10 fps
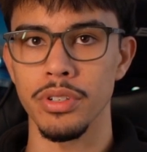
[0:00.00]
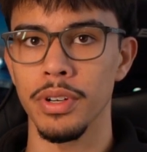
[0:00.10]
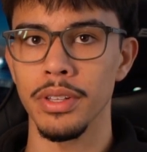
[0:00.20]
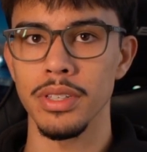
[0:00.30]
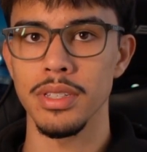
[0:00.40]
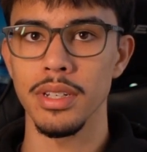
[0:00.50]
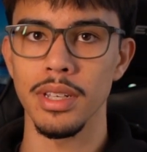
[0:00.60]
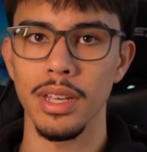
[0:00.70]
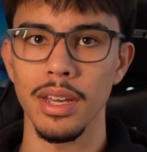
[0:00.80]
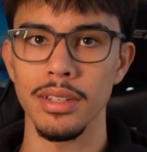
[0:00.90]
around the
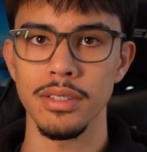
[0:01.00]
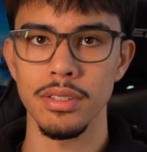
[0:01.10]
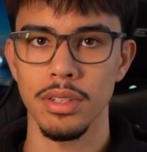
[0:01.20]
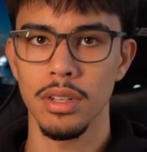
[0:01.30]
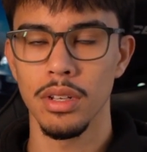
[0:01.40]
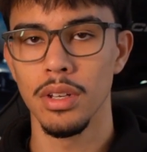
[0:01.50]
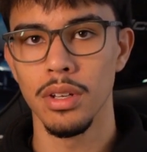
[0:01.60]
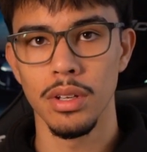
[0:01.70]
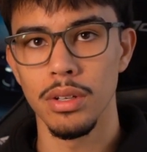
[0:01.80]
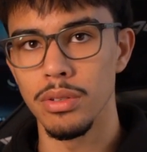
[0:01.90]
city and
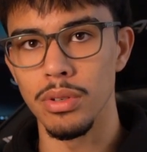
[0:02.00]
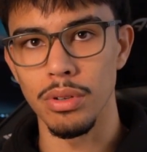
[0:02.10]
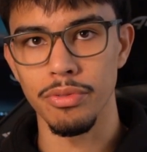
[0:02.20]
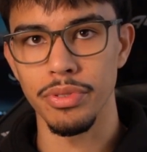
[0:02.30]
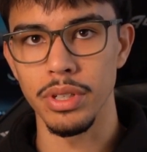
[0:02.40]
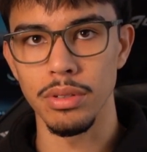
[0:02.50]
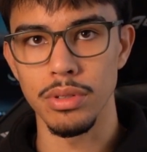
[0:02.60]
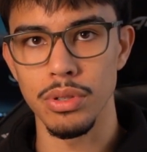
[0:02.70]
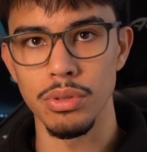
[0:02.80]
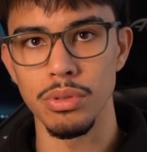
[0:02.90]
not feel
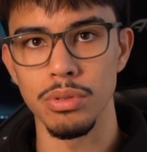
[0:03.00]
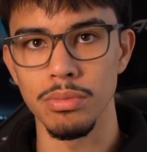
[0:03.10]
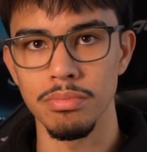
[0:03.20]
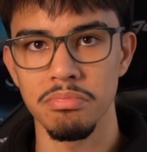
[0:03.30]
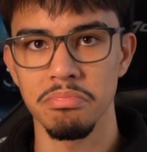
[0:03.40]
too